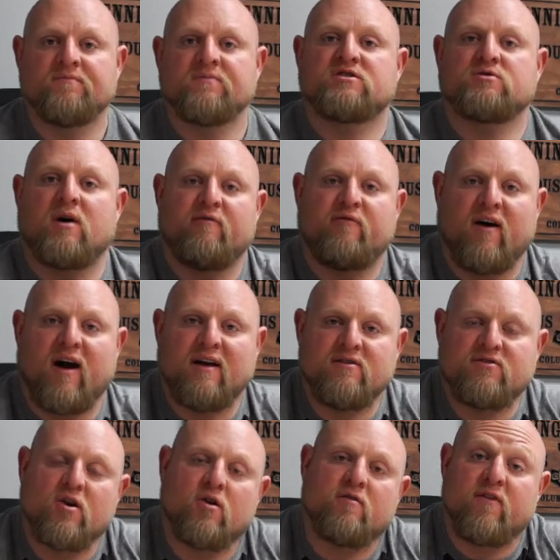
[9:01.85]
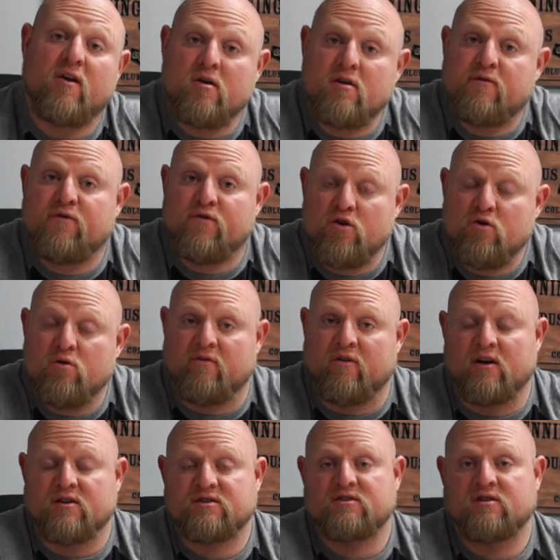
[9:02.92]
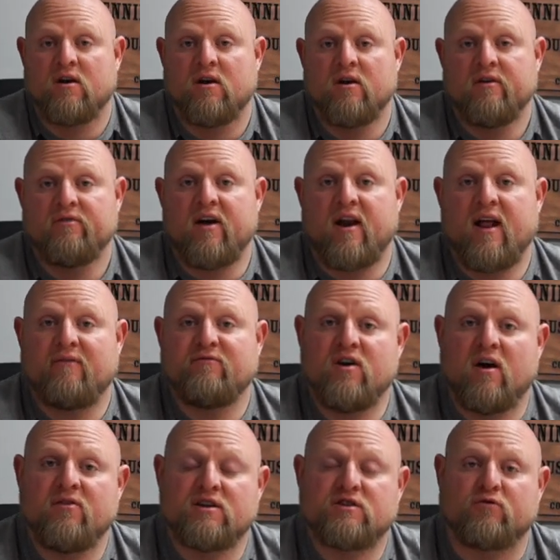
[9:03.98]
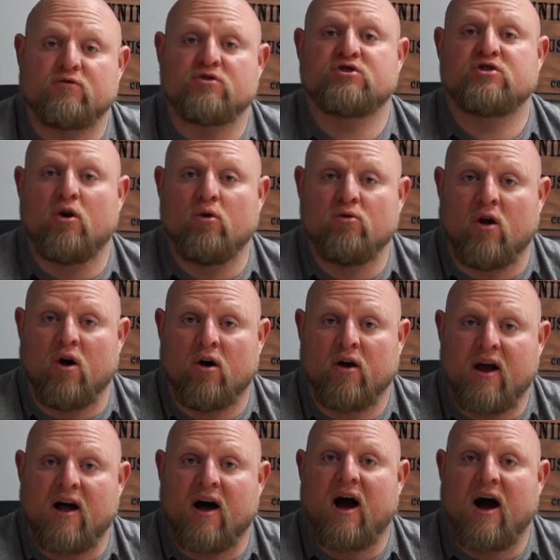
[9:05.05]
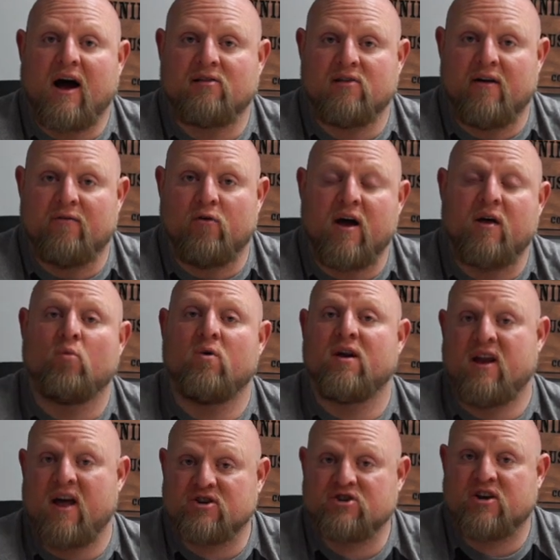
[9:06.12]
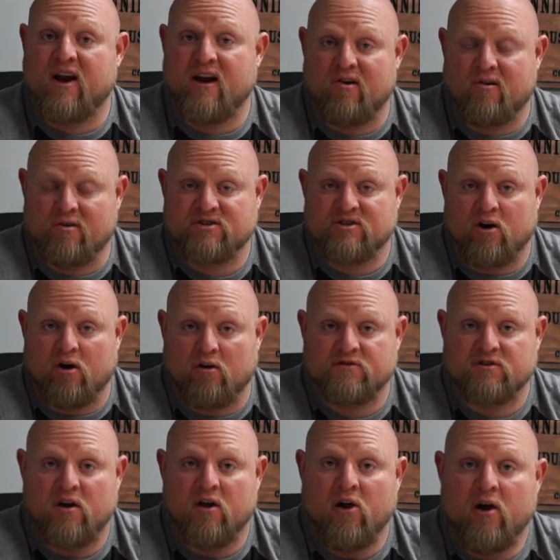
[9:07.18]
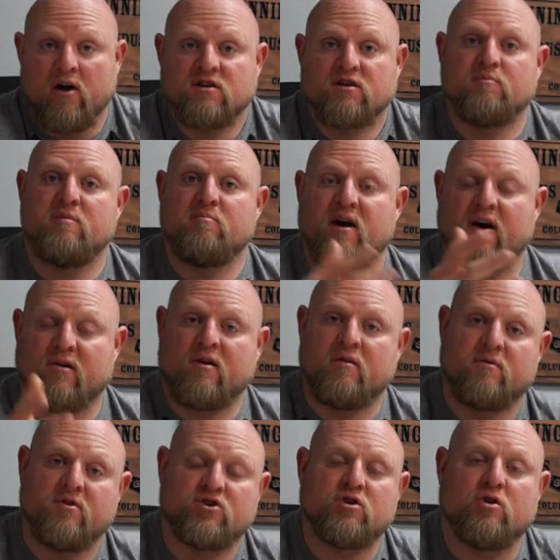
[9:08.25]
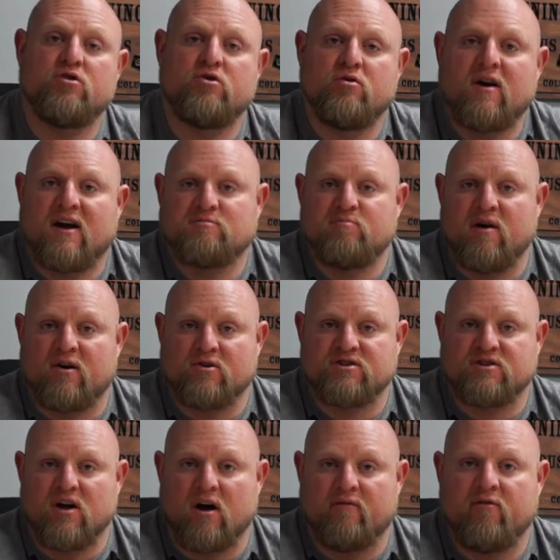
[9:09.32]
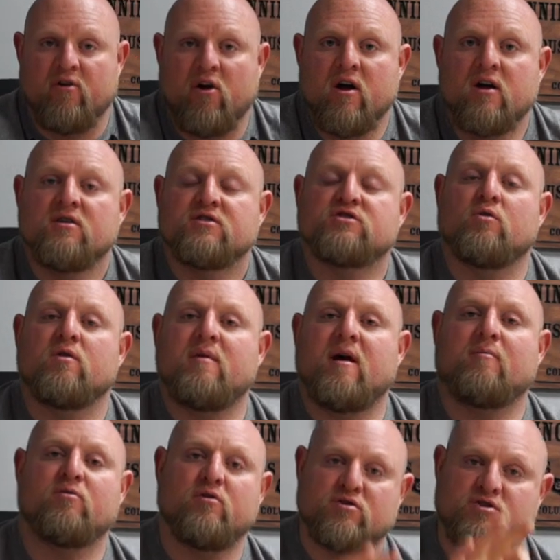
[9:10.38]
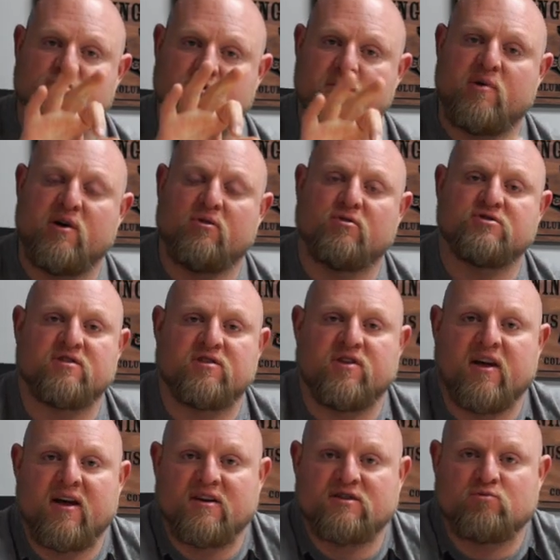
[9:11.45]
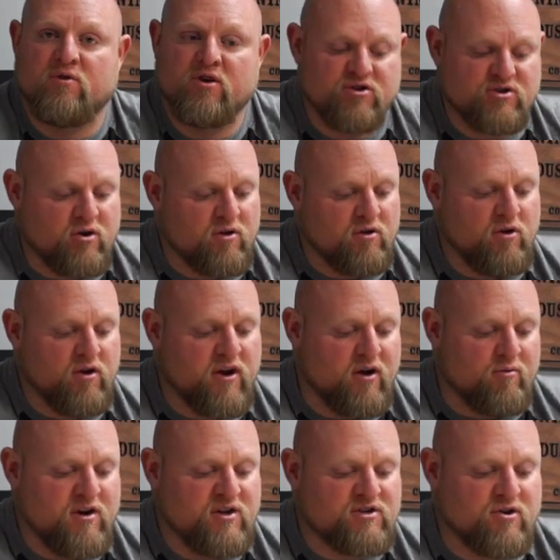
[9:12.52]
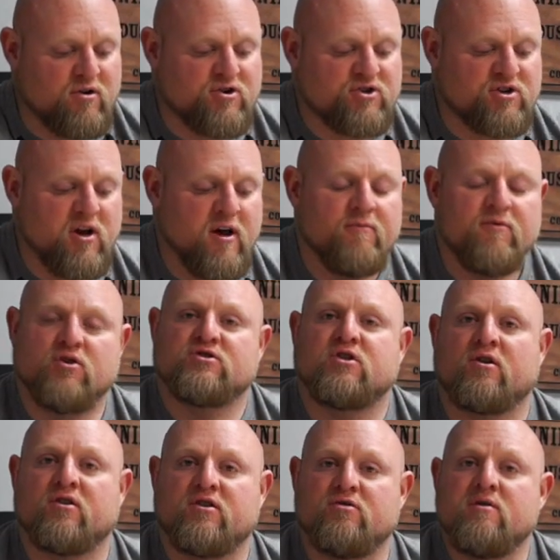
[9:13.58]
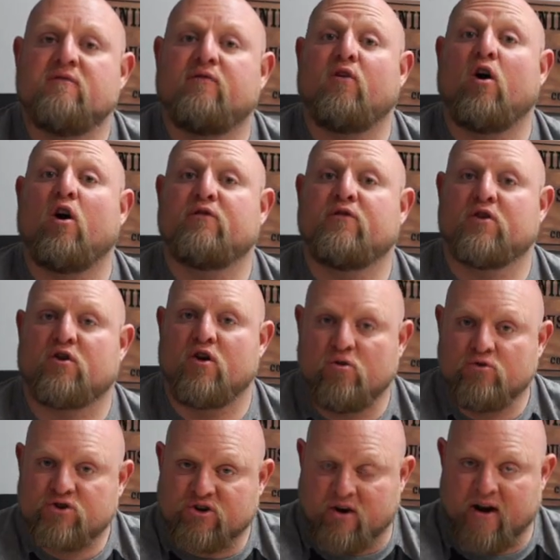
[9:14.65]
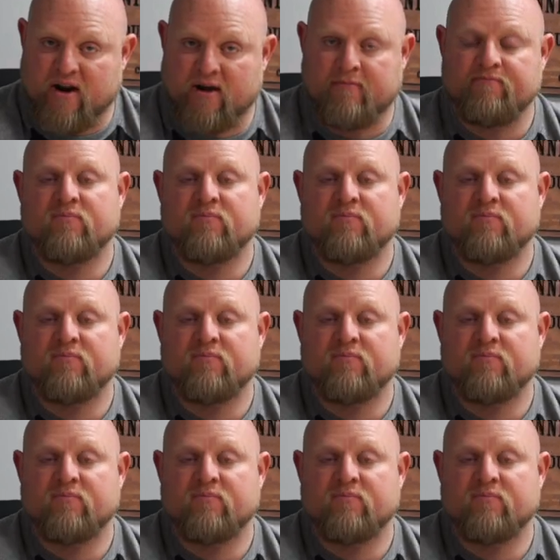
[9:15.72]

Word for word: So I find that there are very few of us that have done this for so long at a high level and went and educated ourselves to be better and show you guys better stuff. So remember those three pillars of things when you're starting to look at research, you're starting to evolve your own training.